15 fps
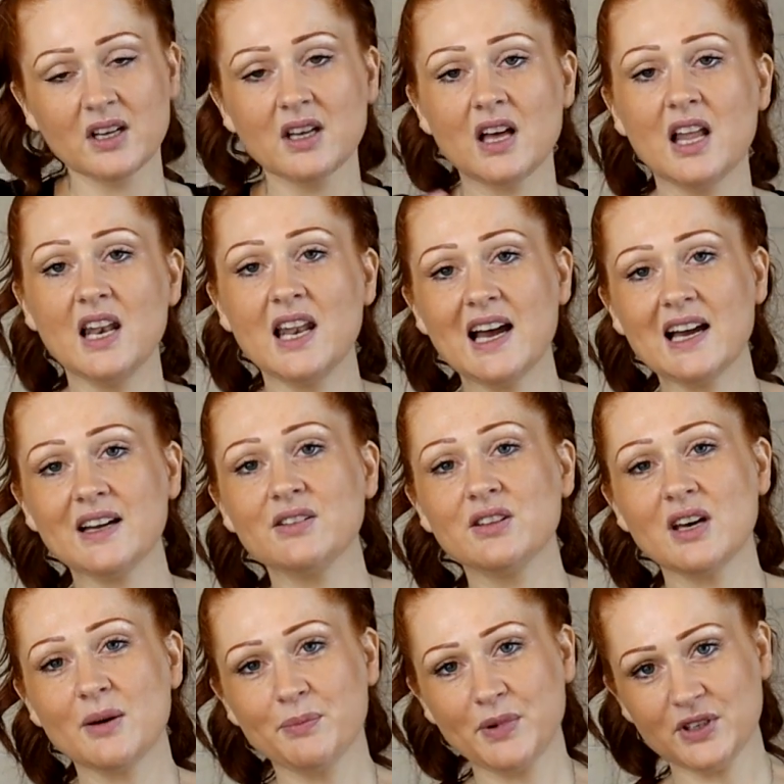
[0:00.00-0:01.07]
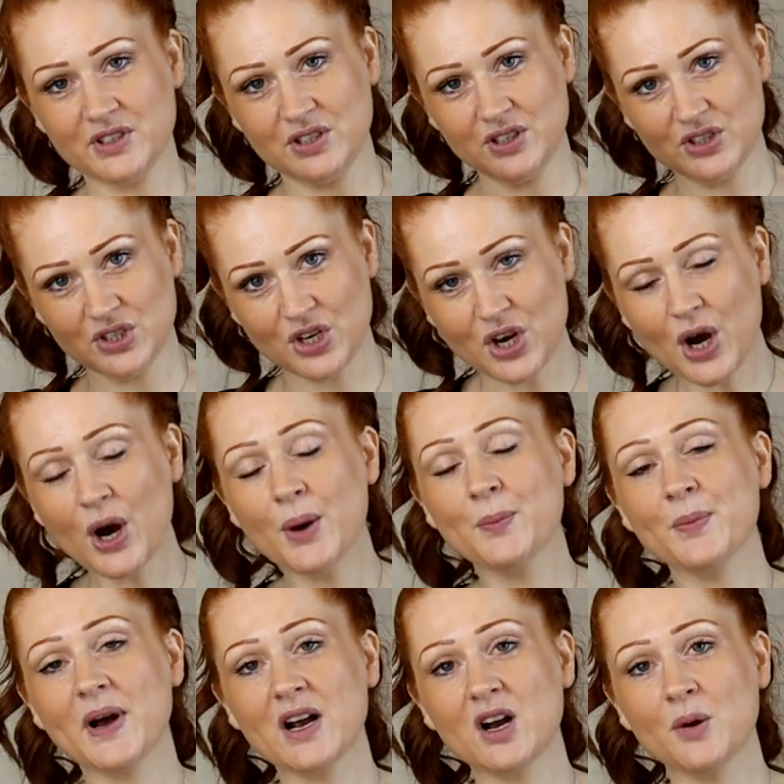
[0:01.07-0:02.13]
allow that butter to
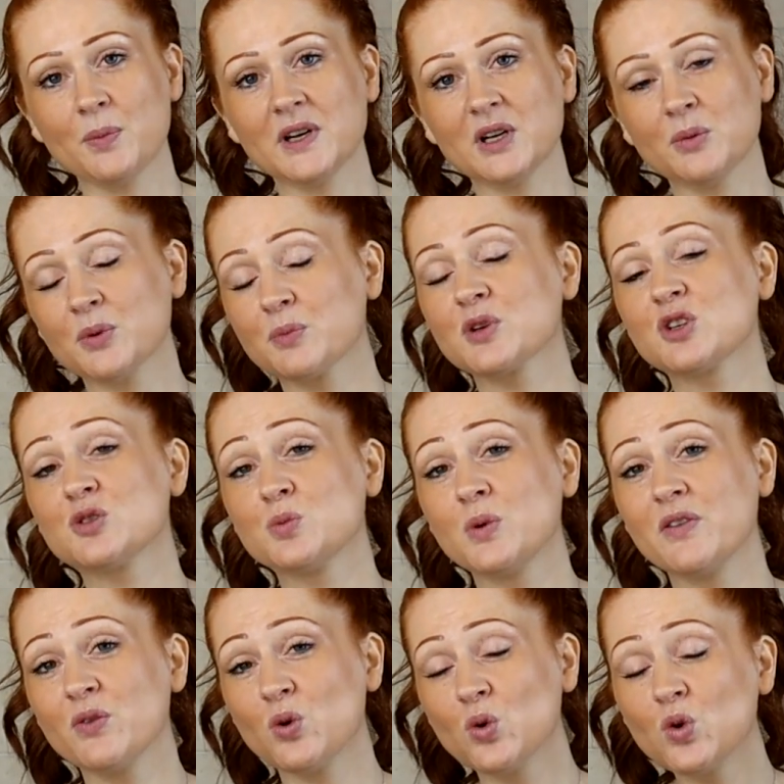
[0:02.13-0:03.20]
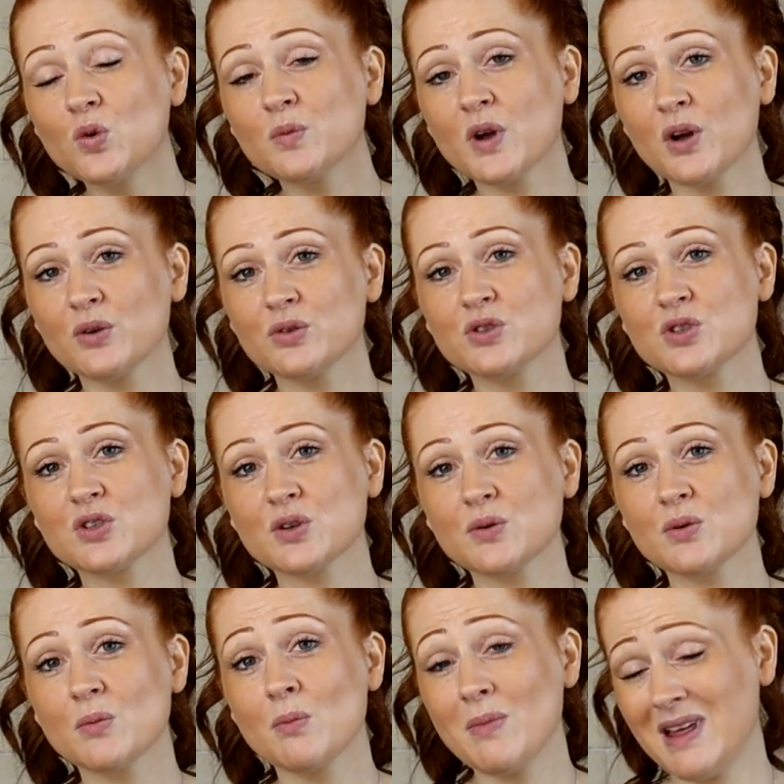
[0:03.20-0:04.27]
come back up a little bit, because we've almost
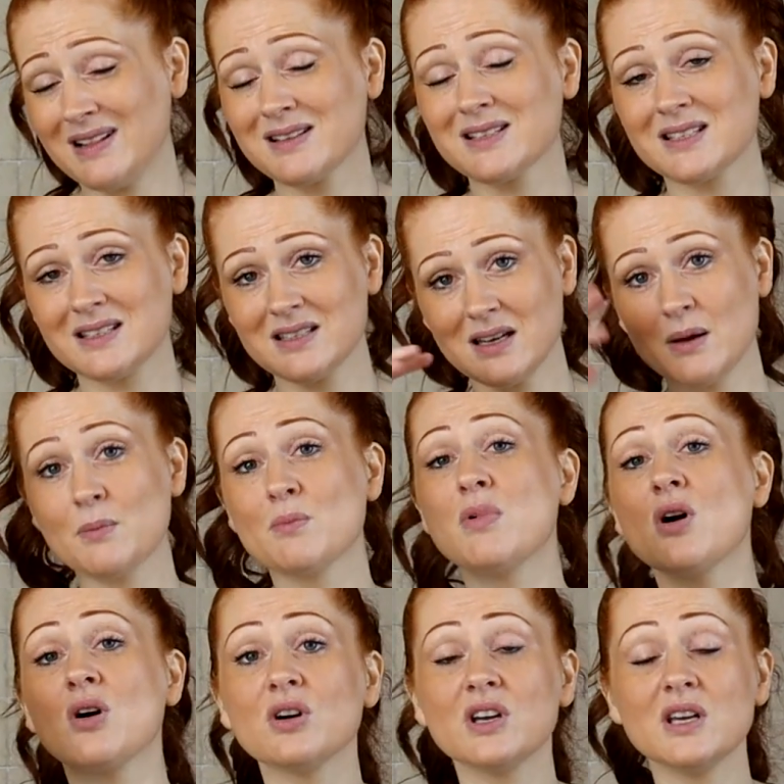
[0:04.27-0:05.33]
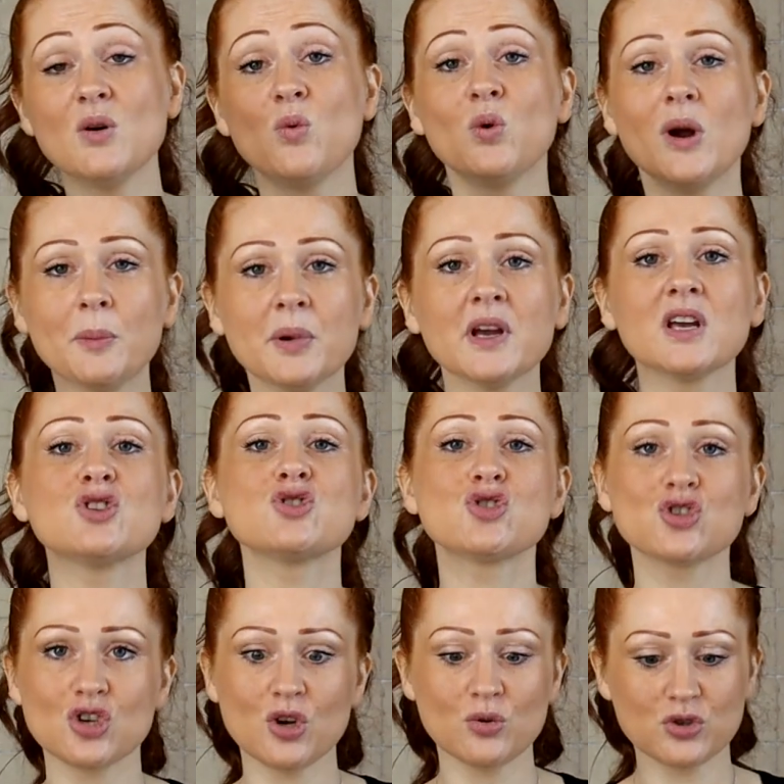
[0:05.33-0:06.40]
melted it by whipping it
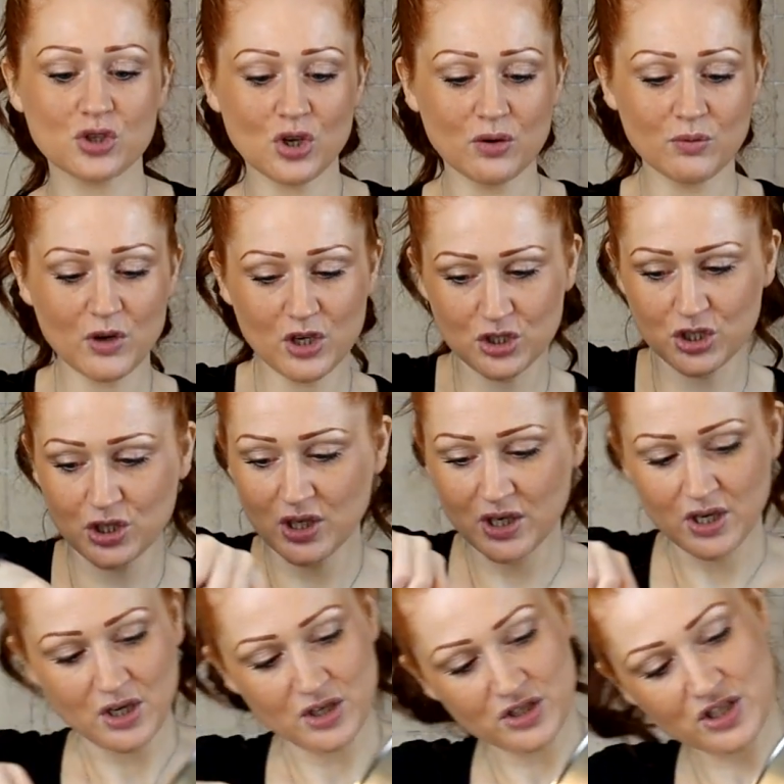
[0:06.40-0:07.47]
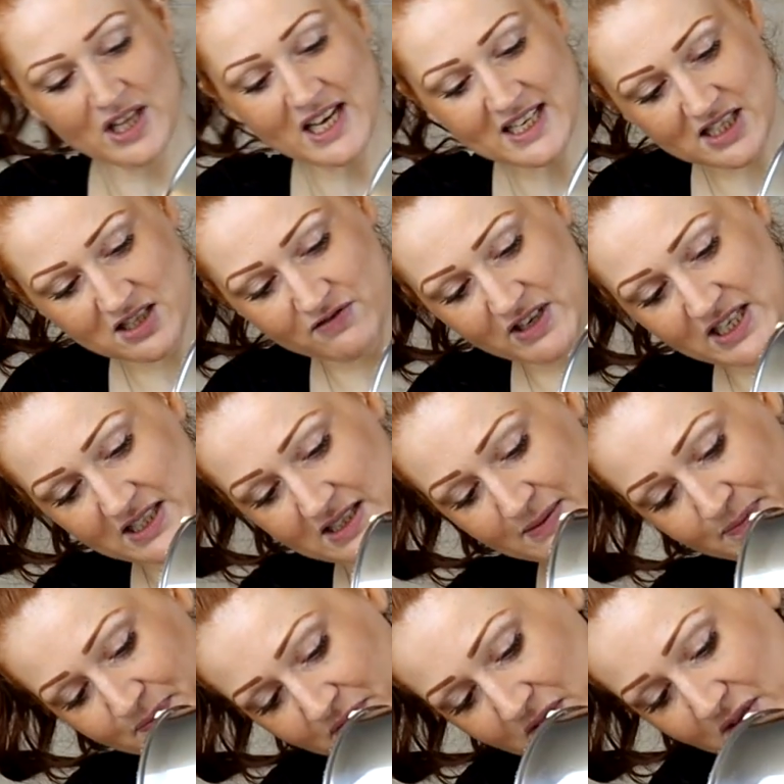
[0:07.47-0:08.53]
so much. So that's the reason.
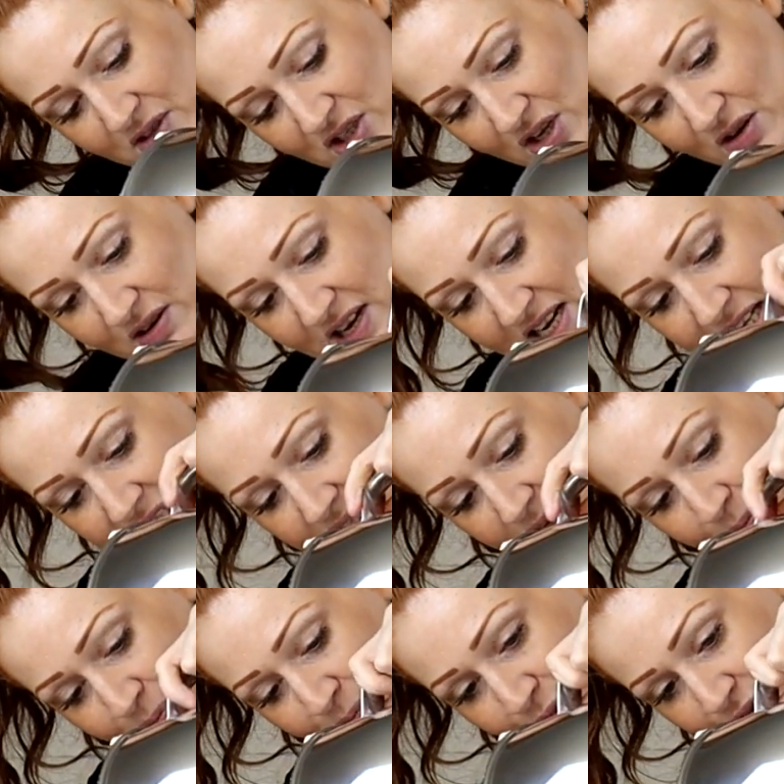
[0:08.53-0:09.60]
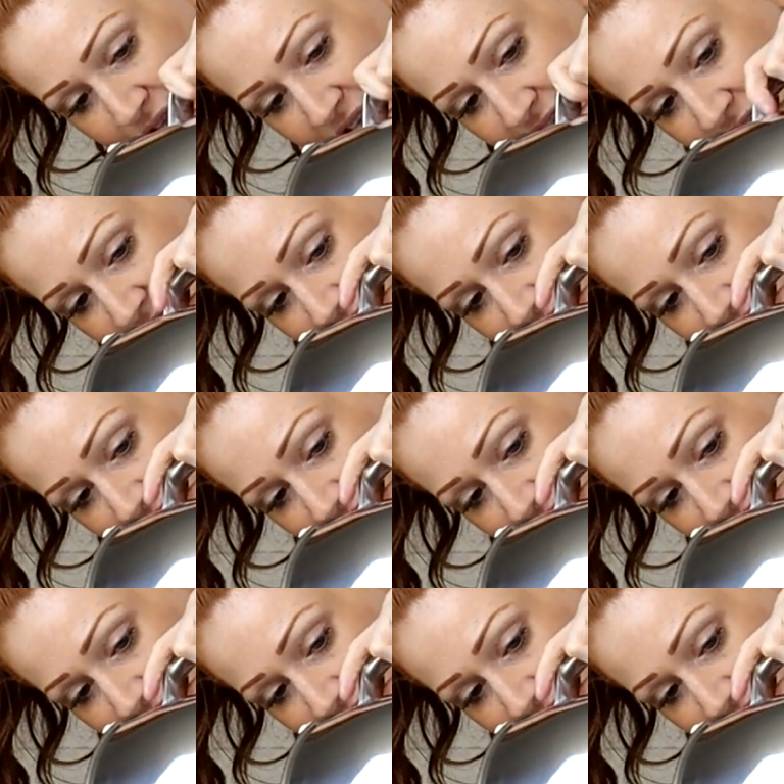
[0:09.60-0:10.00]
So let's put this